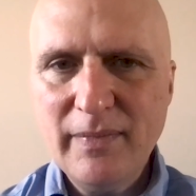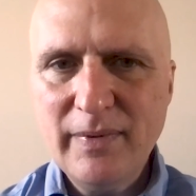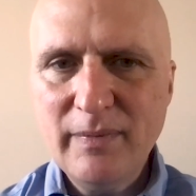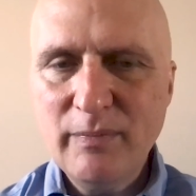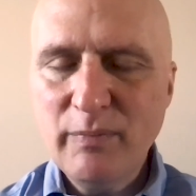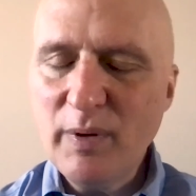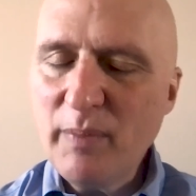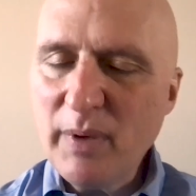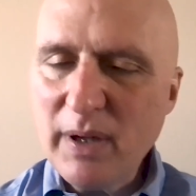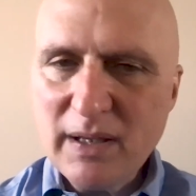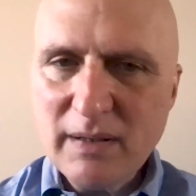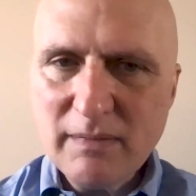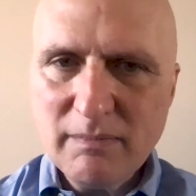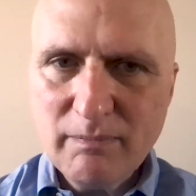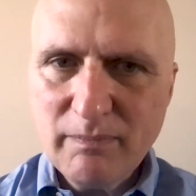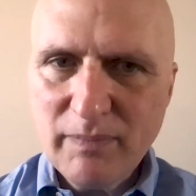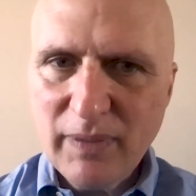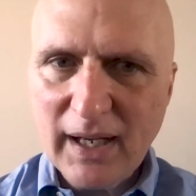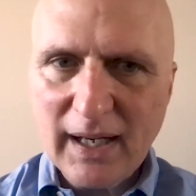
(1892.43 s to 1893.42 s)
would
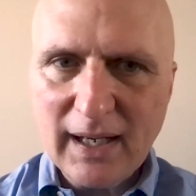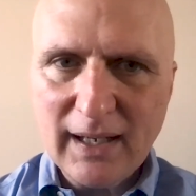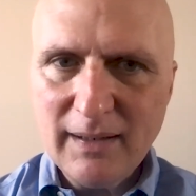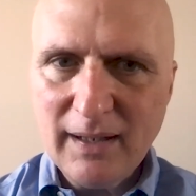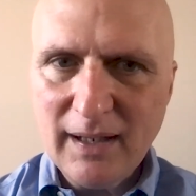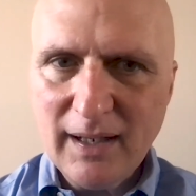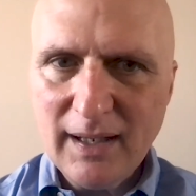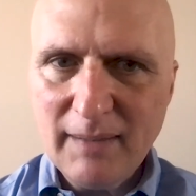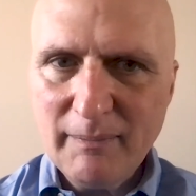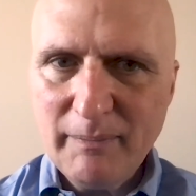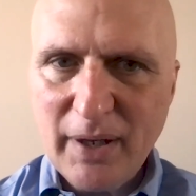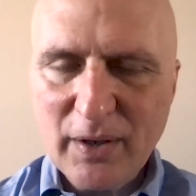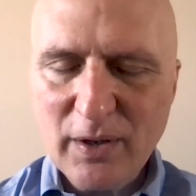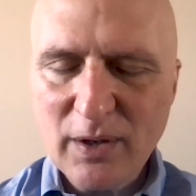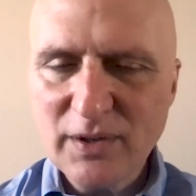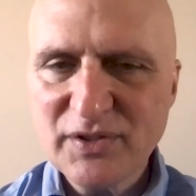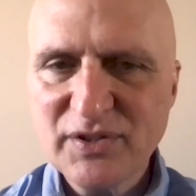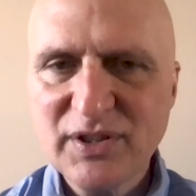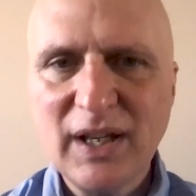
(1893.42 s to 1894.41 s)
be like
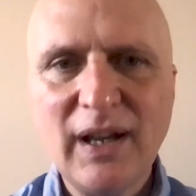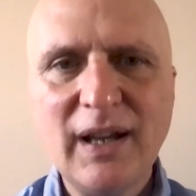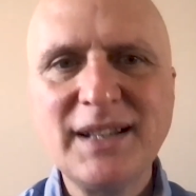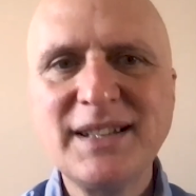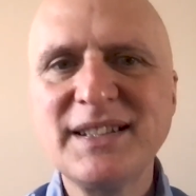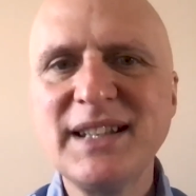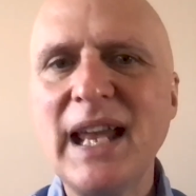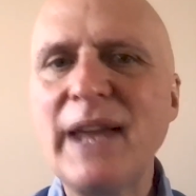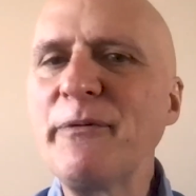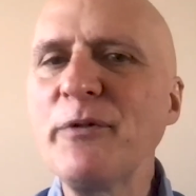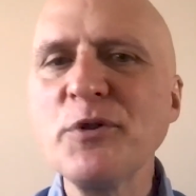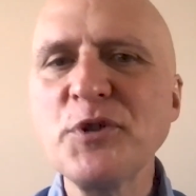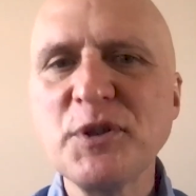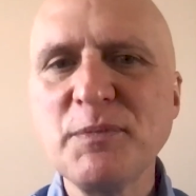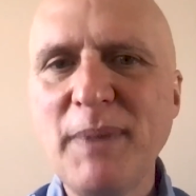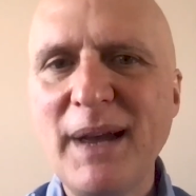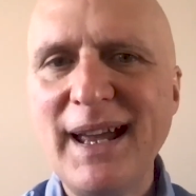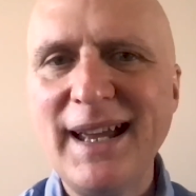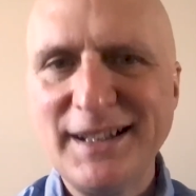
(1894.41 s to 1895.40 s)
a safer
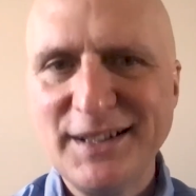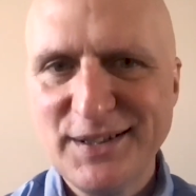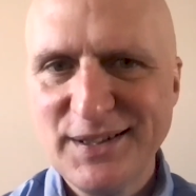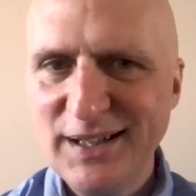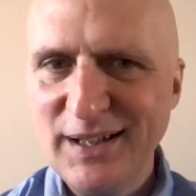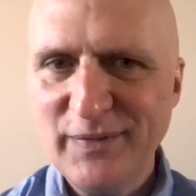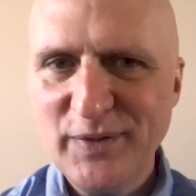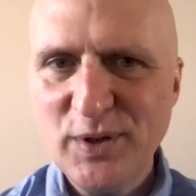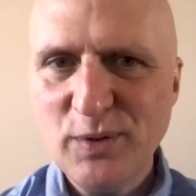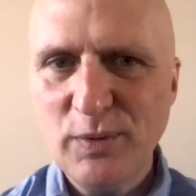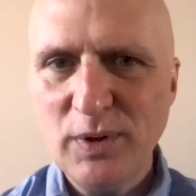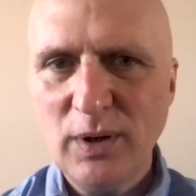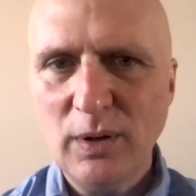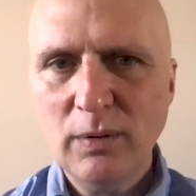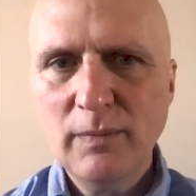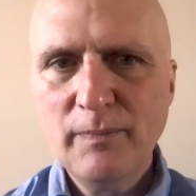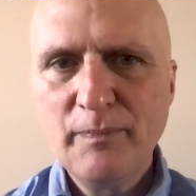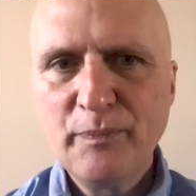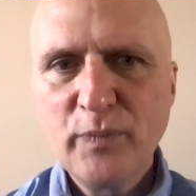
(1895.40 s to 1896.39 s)
space, if you
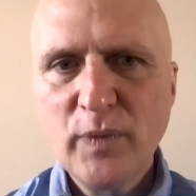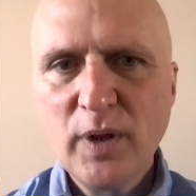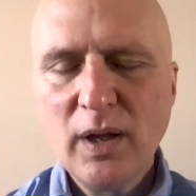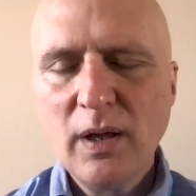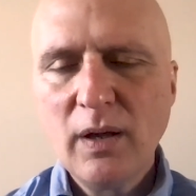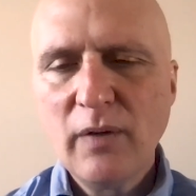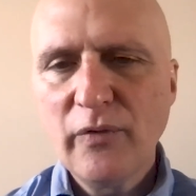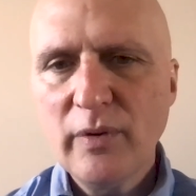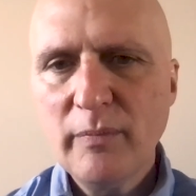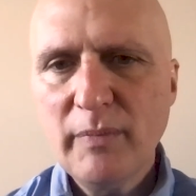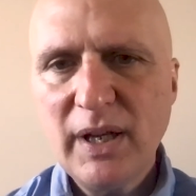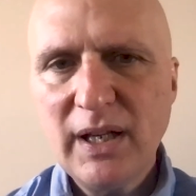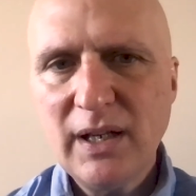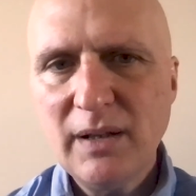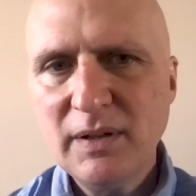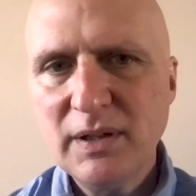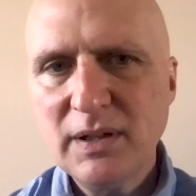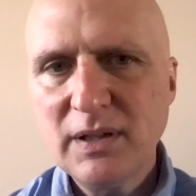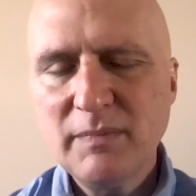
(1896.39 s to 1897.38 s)
will, for
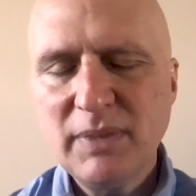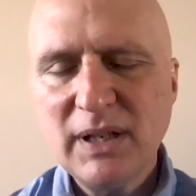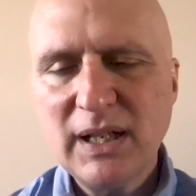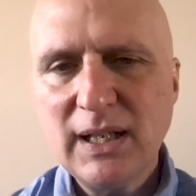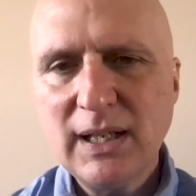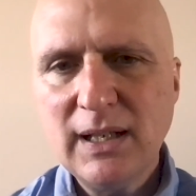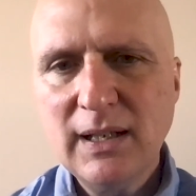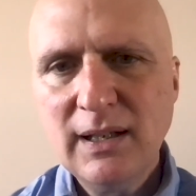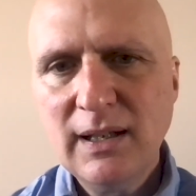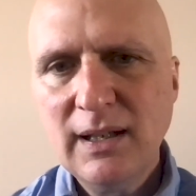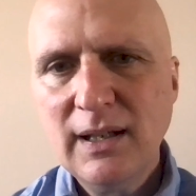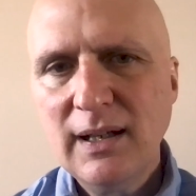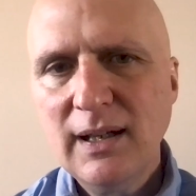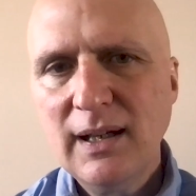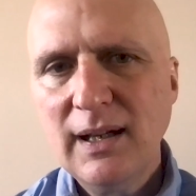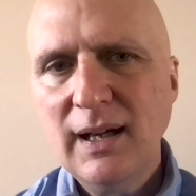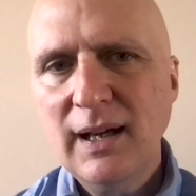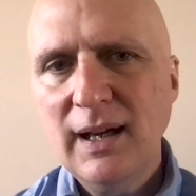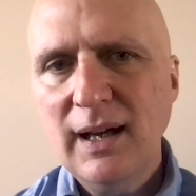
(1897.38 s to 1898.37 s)
me to be
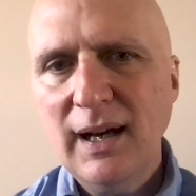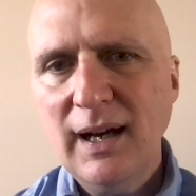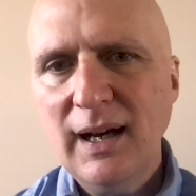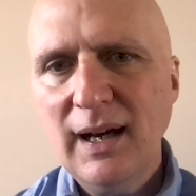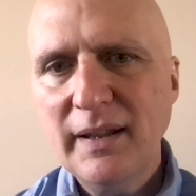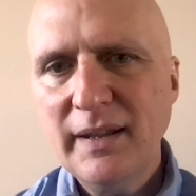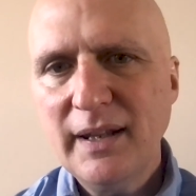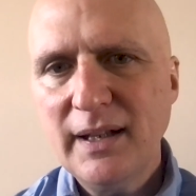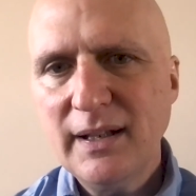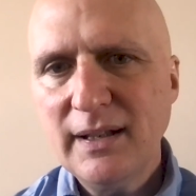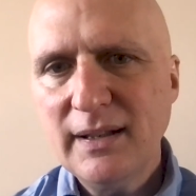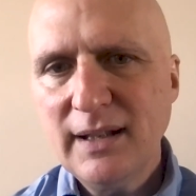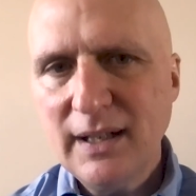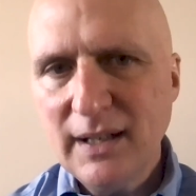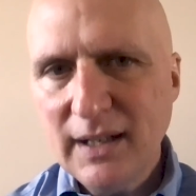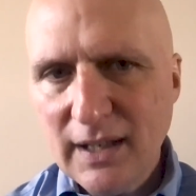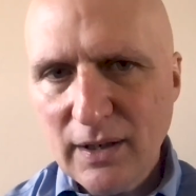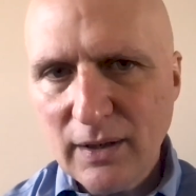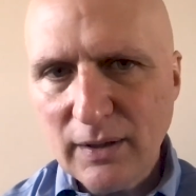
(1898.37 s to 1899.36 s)

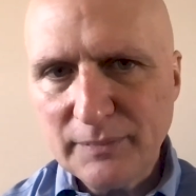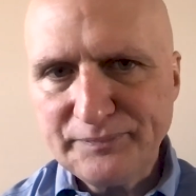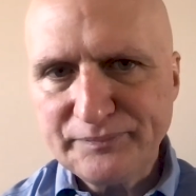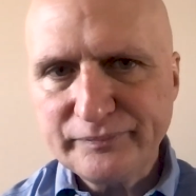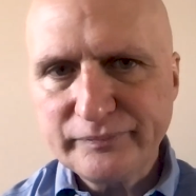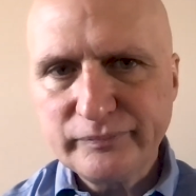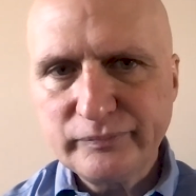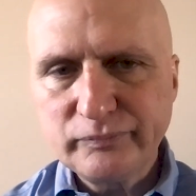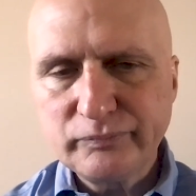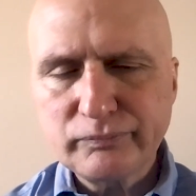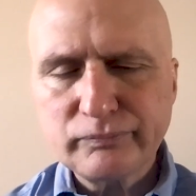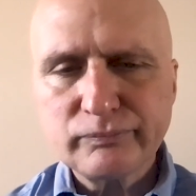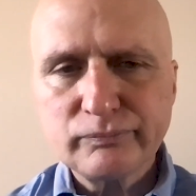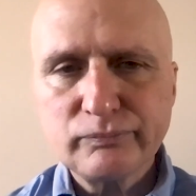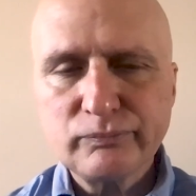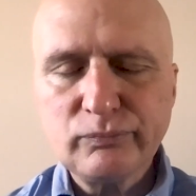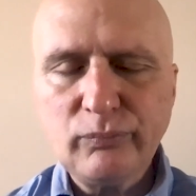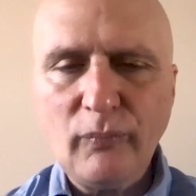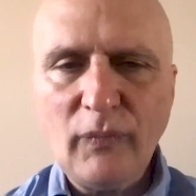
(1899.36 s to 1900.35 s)
than here.
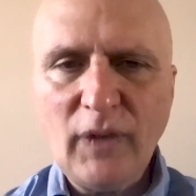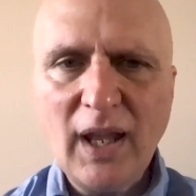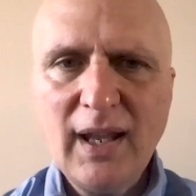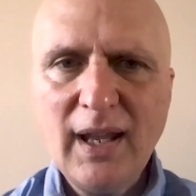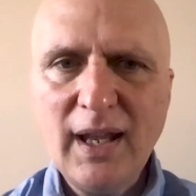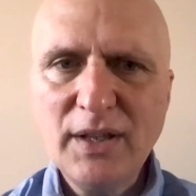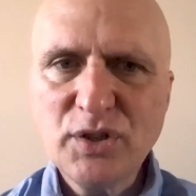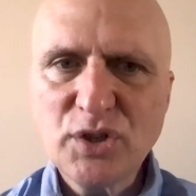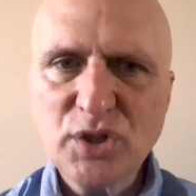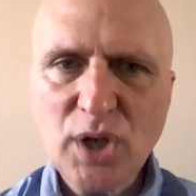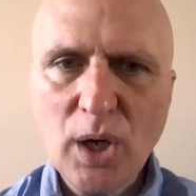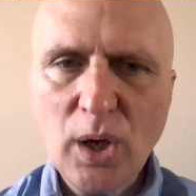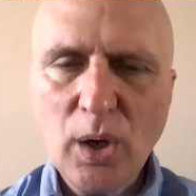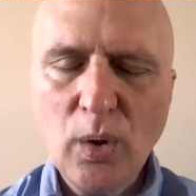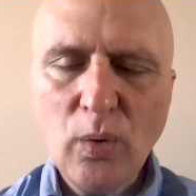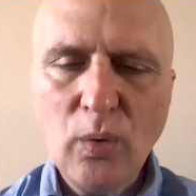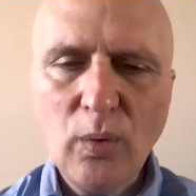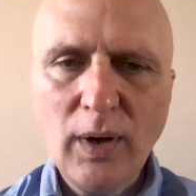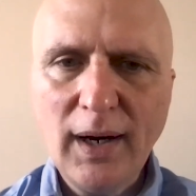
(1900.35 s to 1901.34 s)
And
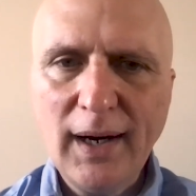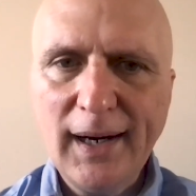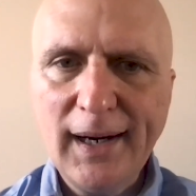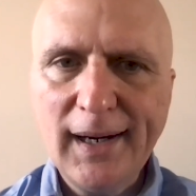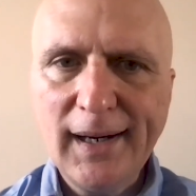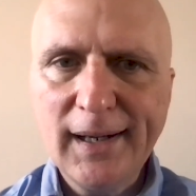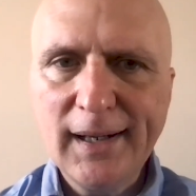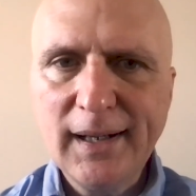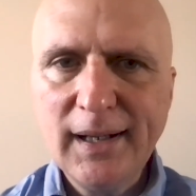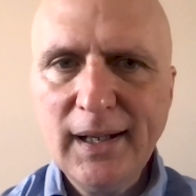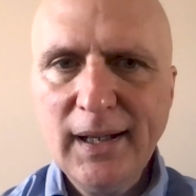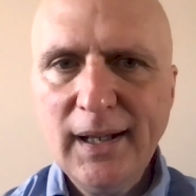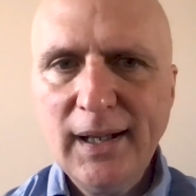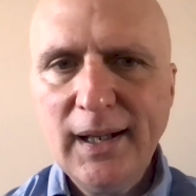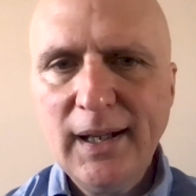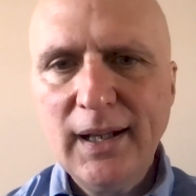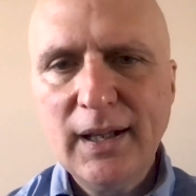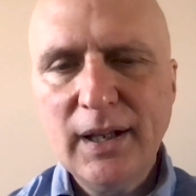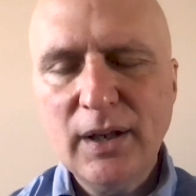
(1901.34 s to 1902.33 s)
so,
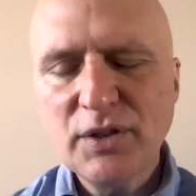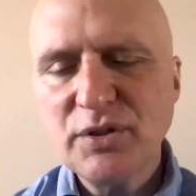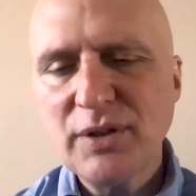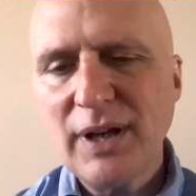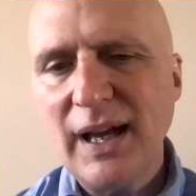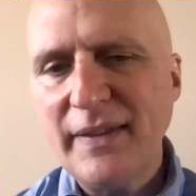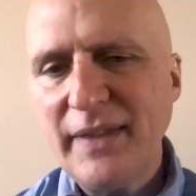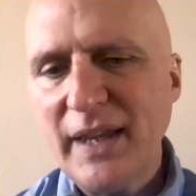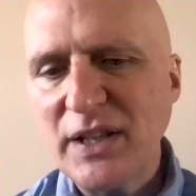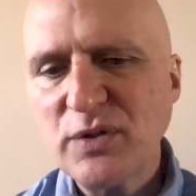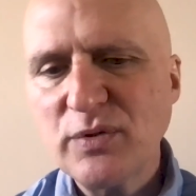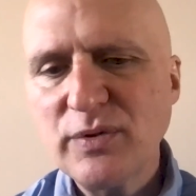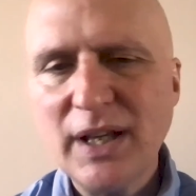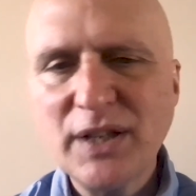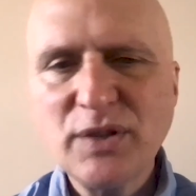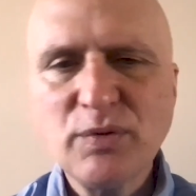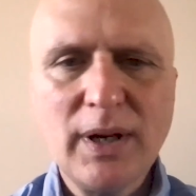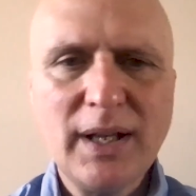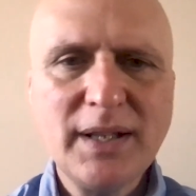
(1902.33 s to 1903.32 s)
that's
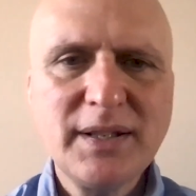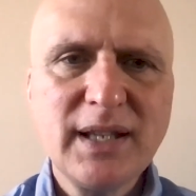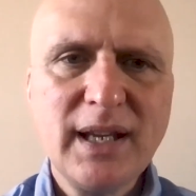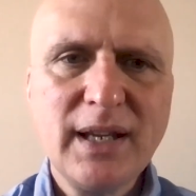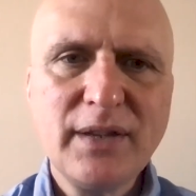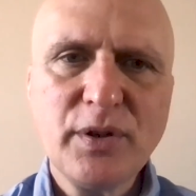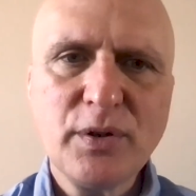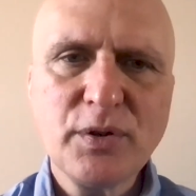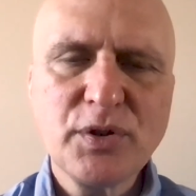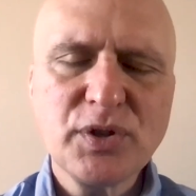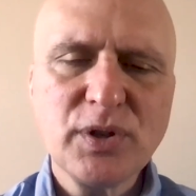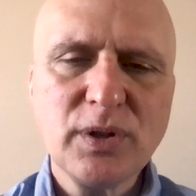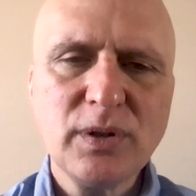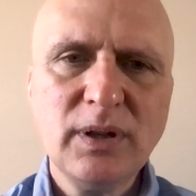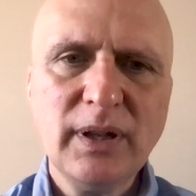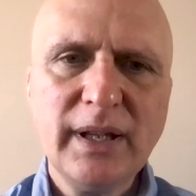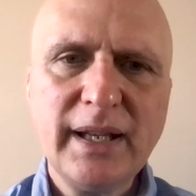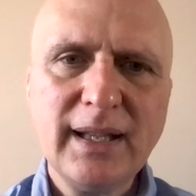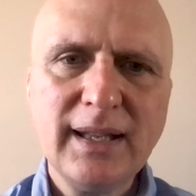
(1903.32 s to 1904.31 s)
what I'd say. There's
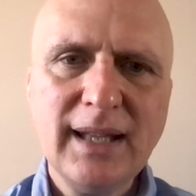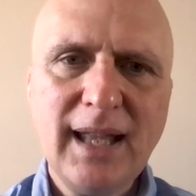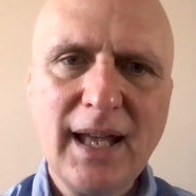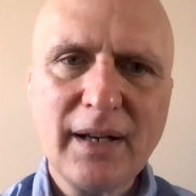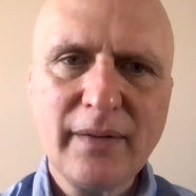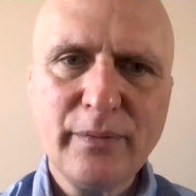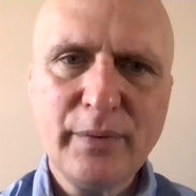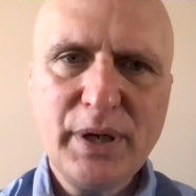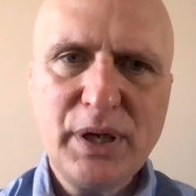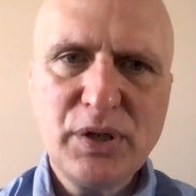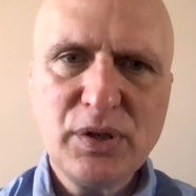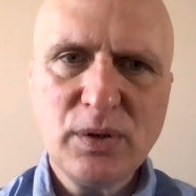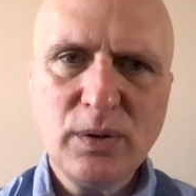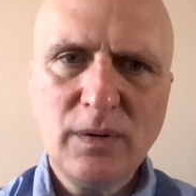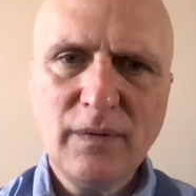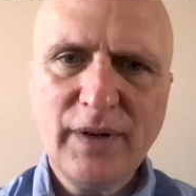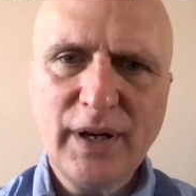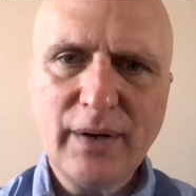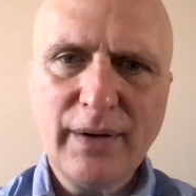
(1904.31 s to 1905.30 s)
certainly a lot of
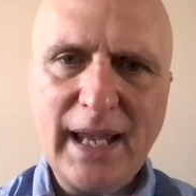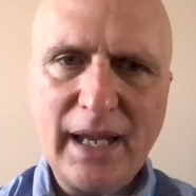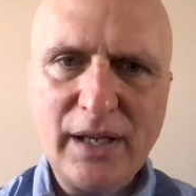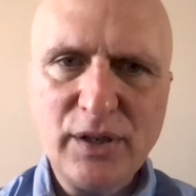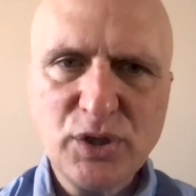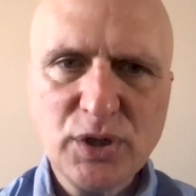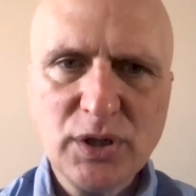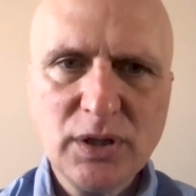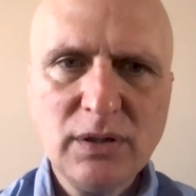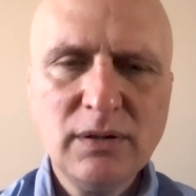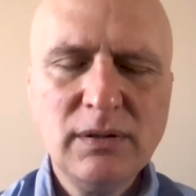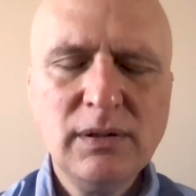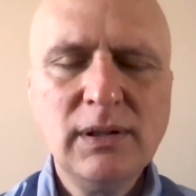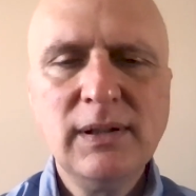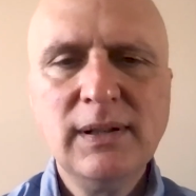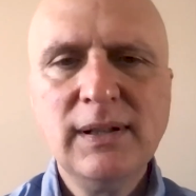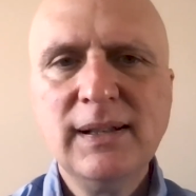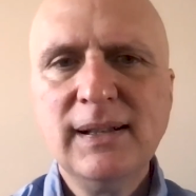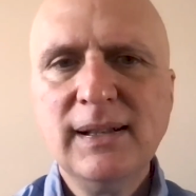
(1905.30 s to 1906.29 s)
regional
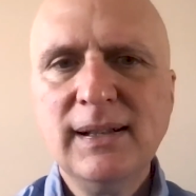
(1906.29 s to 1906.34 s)
variation